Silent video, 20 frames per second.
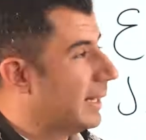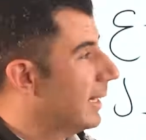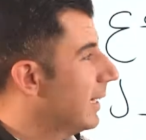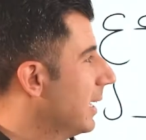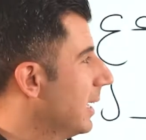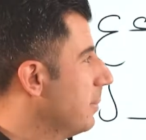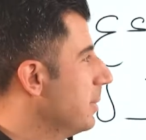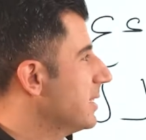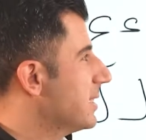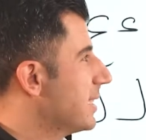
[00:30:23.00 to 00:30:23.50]

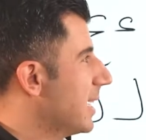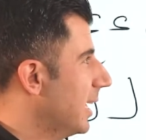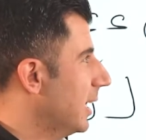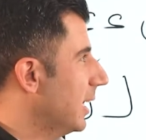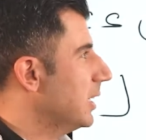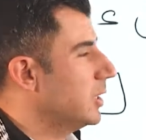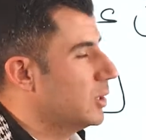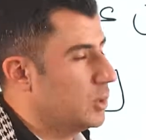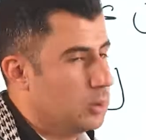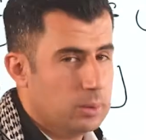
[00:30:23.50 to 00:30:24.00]
let me
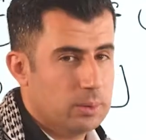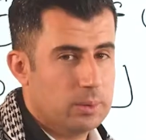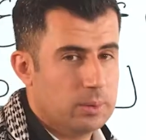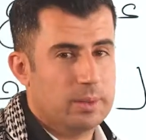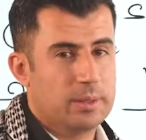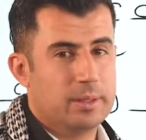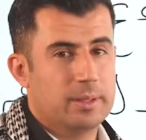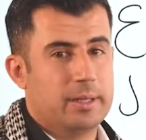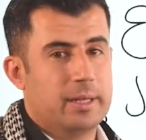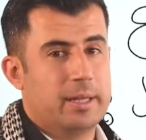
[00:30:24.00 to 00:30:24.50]
tell you,
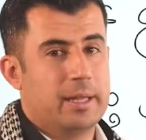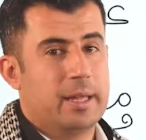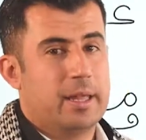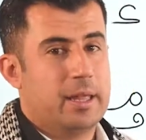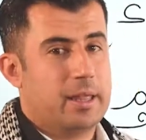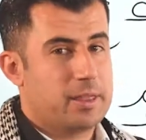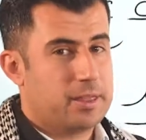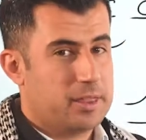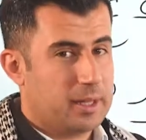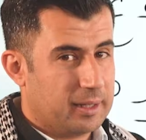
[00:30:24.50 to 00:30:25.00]

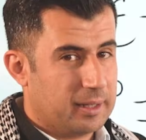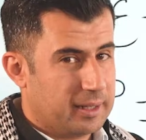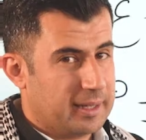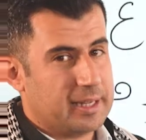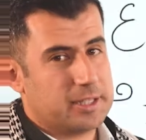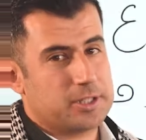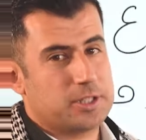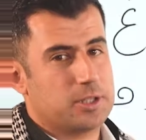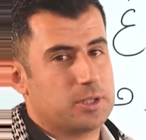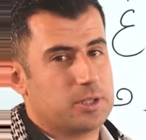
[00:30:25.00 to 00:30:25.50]
the
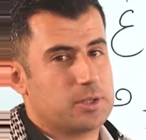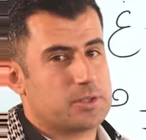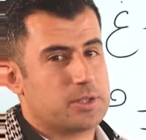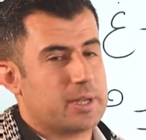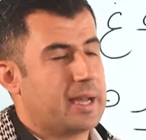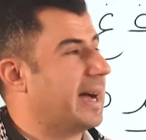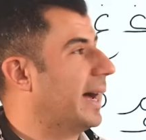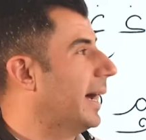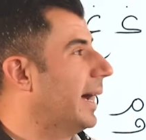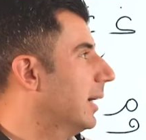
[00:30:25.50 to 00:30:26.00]
letters
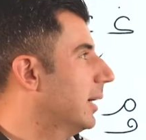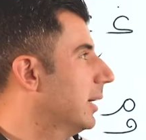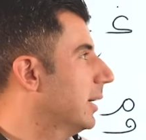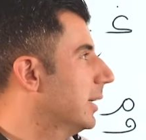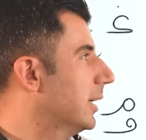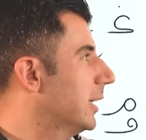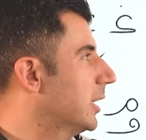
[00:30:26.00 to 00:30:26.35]
are